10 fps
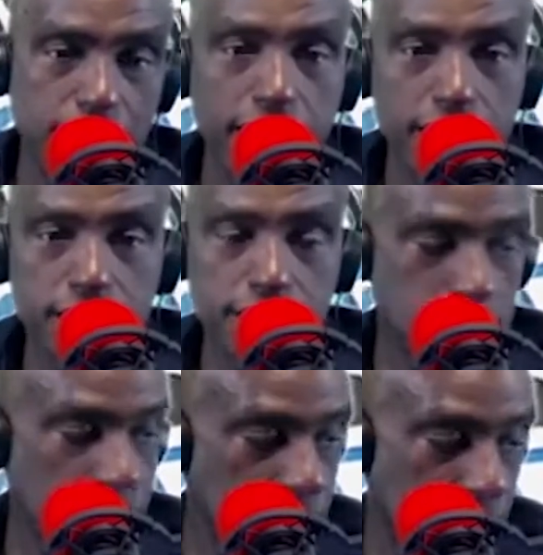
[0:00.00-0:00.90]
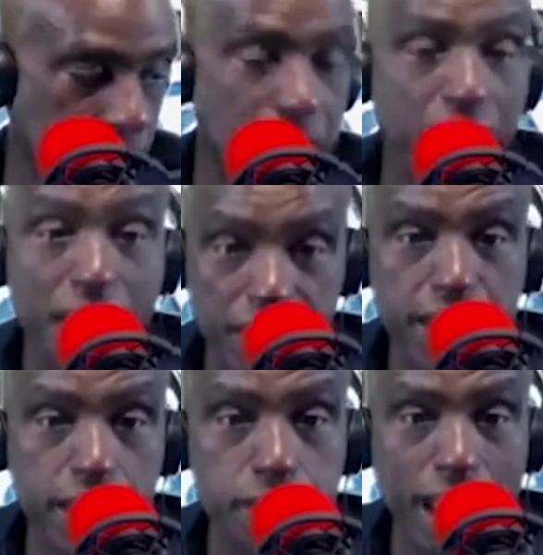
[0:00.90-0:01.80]
that is, a
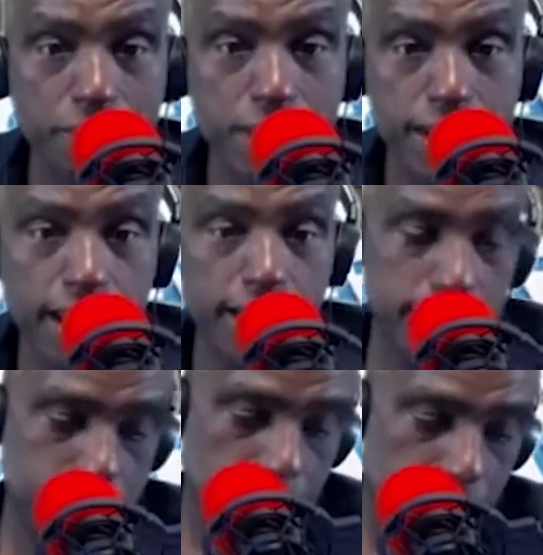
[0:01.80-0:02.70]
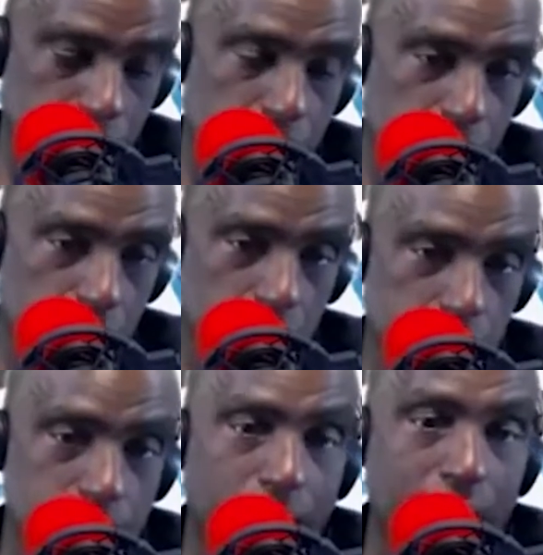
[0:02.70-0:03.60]
thinking black man that is,
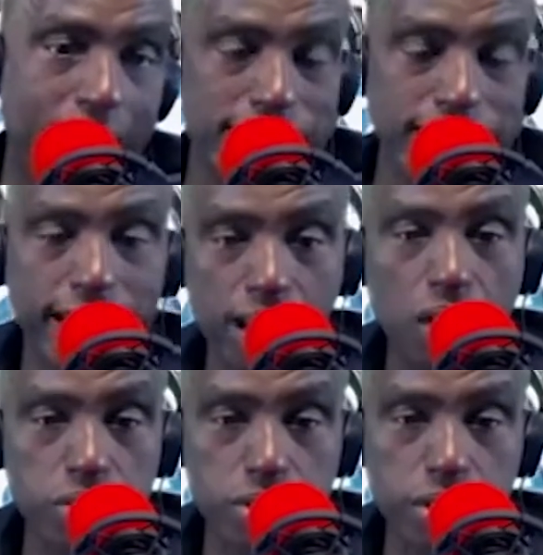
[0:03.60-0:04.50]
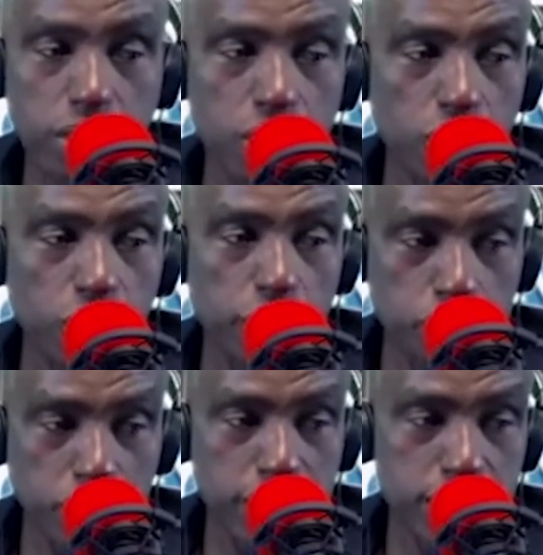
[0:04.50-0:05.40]
that has an encounter where
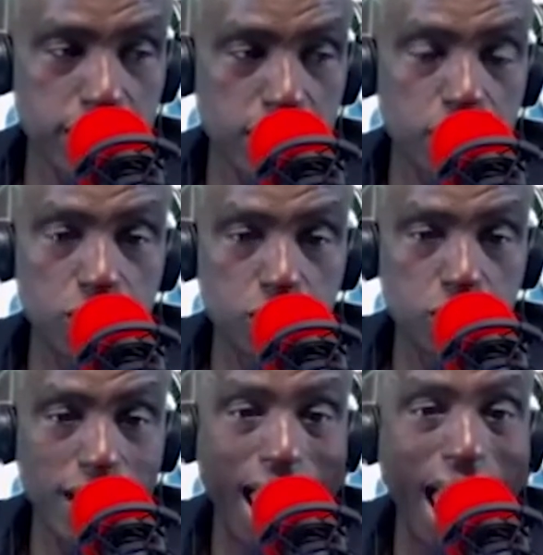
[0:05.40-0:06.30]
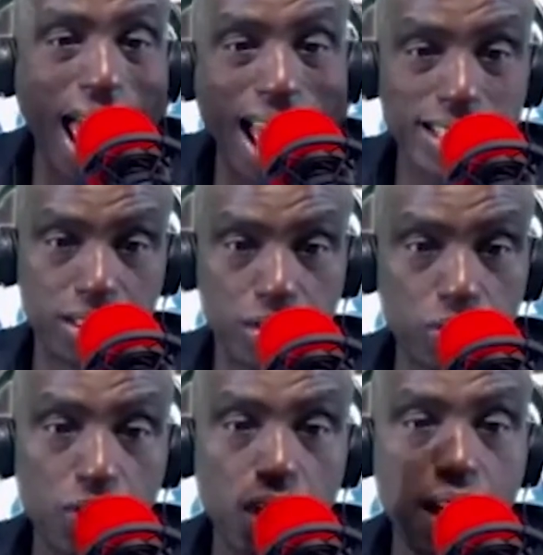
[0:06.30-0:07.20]
the police has
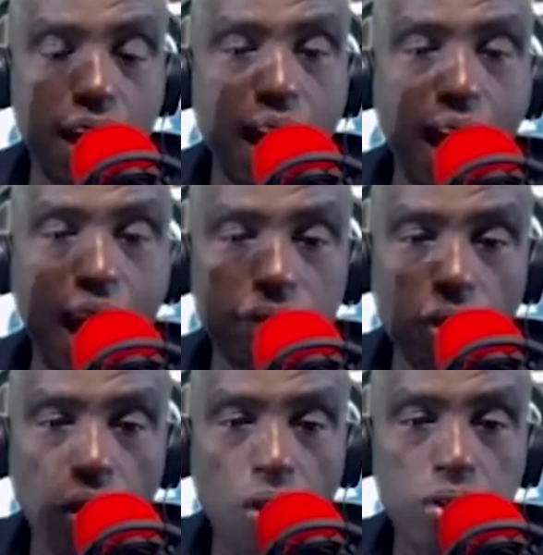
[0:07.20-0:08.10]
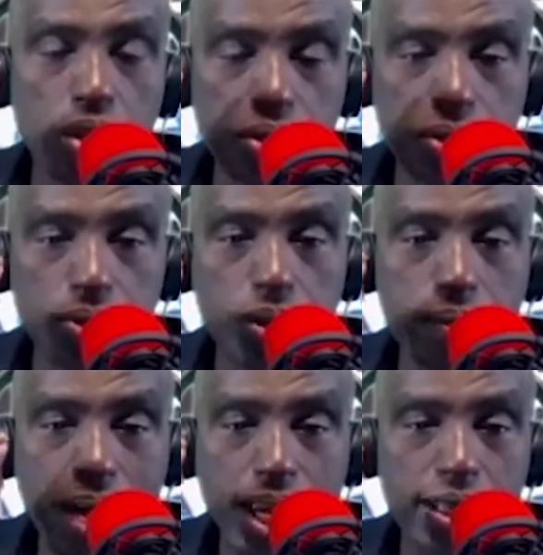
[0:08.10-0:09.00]
to have gone through
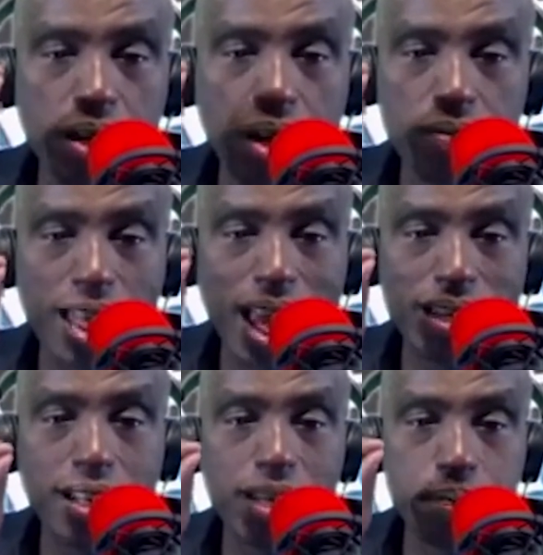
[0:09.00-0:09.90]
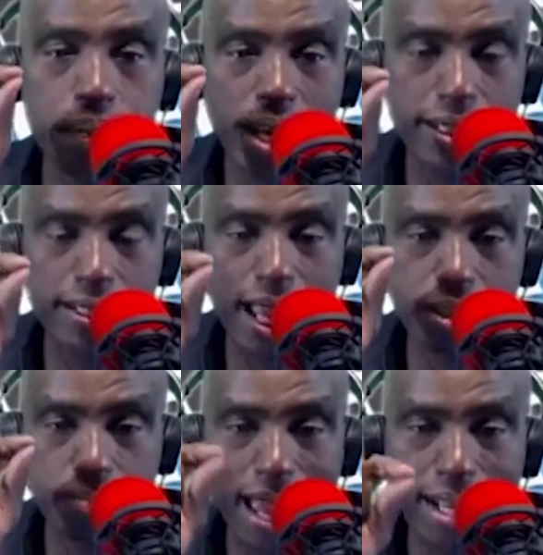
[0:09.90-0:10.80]
the mind of that
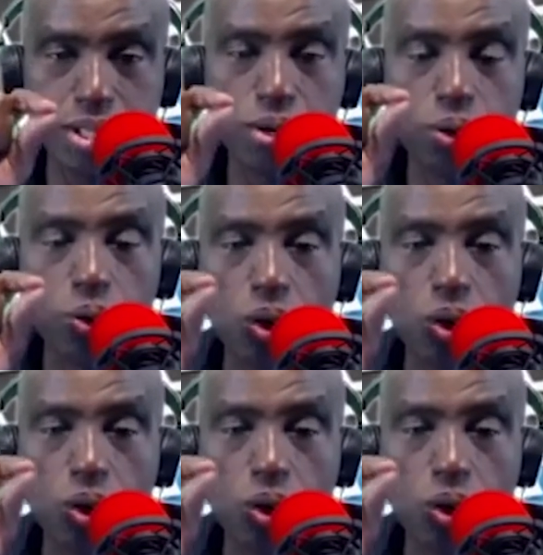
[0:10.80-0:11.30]
that manager